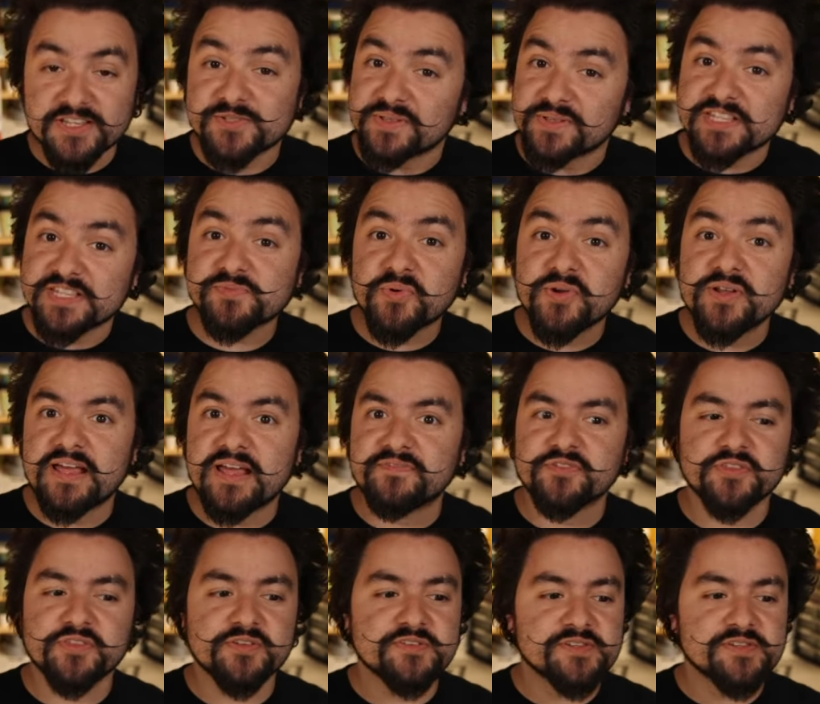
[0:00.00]
So at this point, after
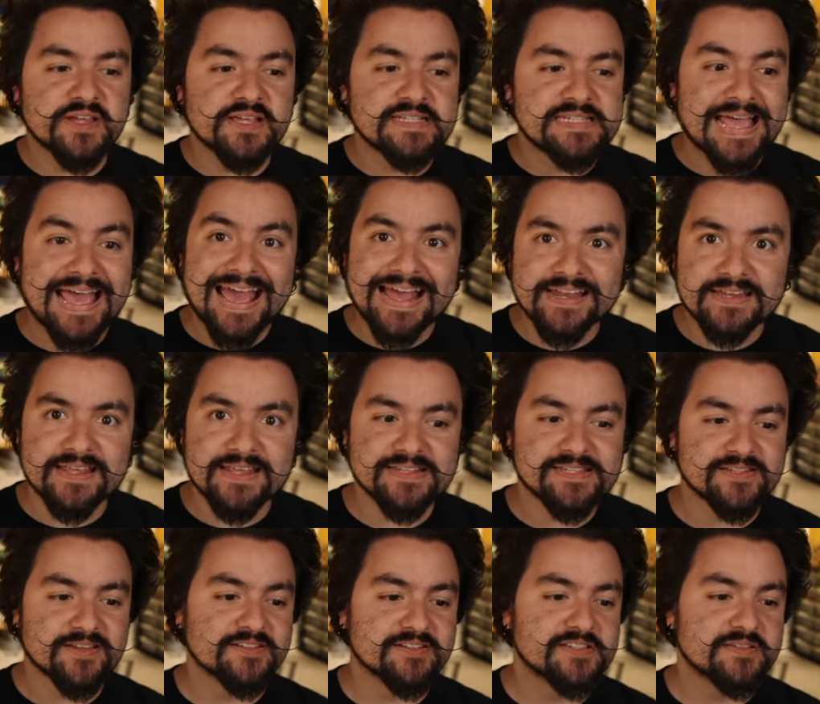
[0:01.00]
the user has added a
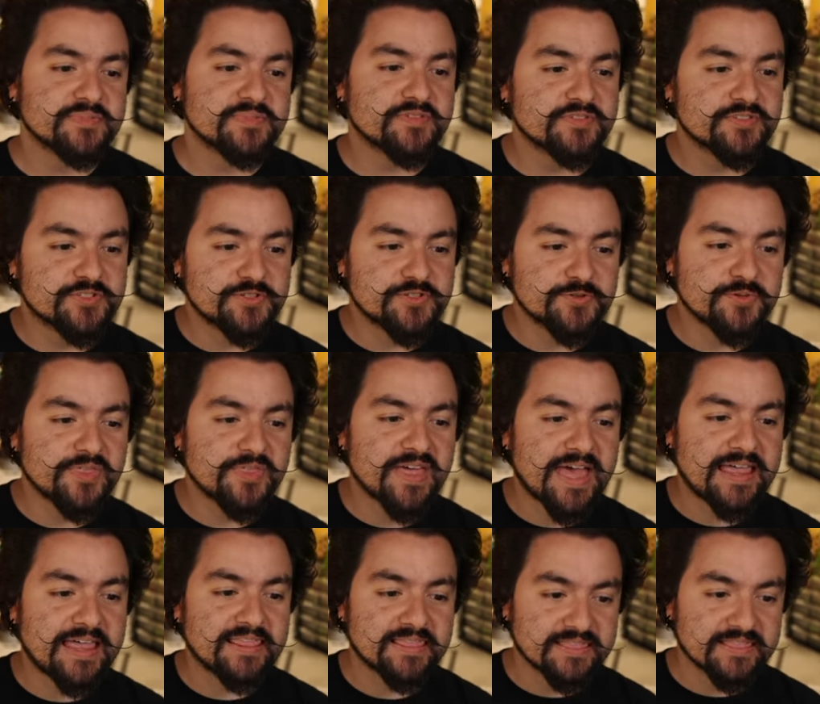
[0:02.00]
stock symbol to
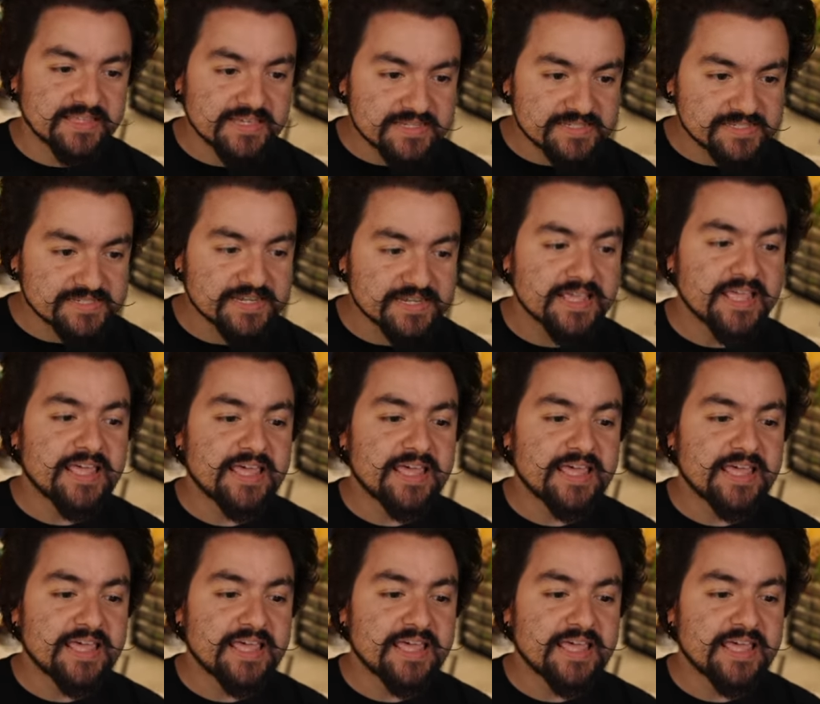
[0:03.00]
that list,